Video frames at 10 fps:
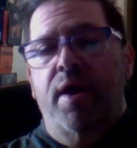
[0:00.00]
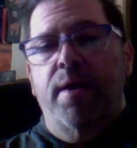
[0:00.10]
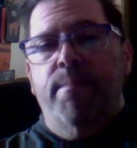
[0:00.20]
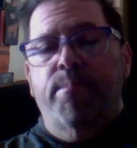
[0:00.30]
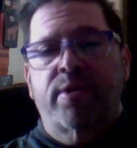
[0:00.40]

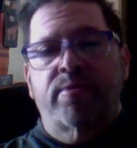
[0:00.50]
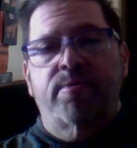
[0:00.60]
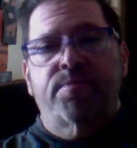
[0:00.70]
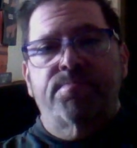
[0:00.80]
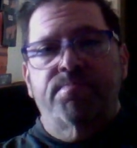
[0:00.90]
But
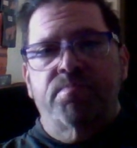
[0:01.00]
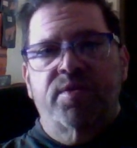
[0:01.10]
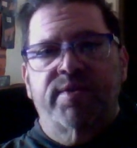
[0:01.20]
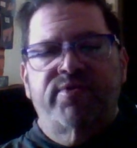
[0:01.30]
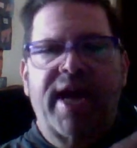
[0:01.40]

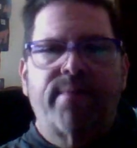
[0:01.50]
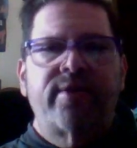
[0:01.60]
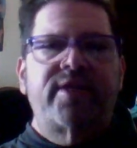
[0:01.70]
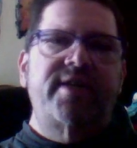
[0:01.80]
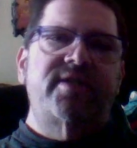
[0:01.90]
if she happens to
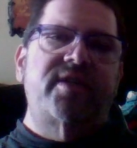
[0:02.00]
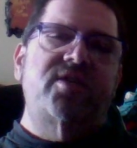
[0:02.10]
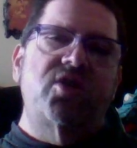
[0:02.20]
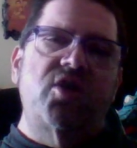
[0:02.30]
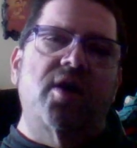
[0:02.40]
see this thing, so
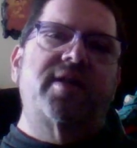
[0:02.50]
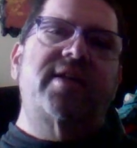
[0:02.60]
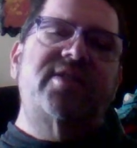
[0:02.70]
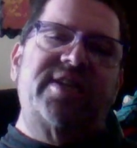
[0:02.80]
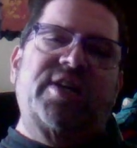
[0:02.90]
look,
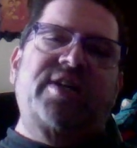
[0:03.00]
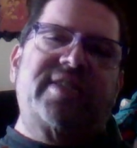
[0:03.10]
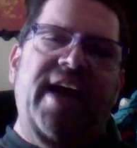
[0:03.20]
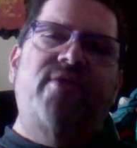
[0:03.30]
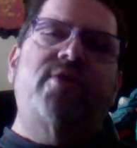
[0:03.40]
let's
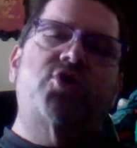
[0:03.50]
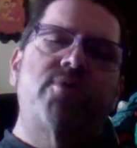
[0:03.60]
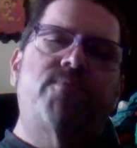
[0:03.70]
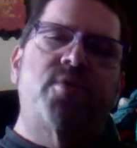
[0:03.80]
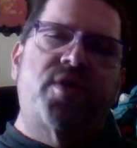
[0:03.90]
end the
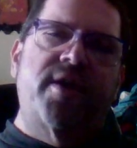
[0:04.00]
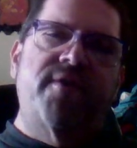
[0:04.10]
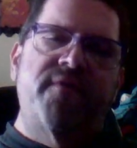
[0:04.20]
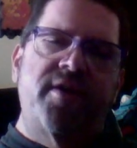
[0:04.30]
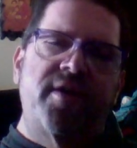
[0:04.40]
stupid thing
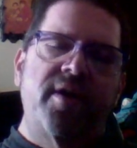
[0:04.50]
already.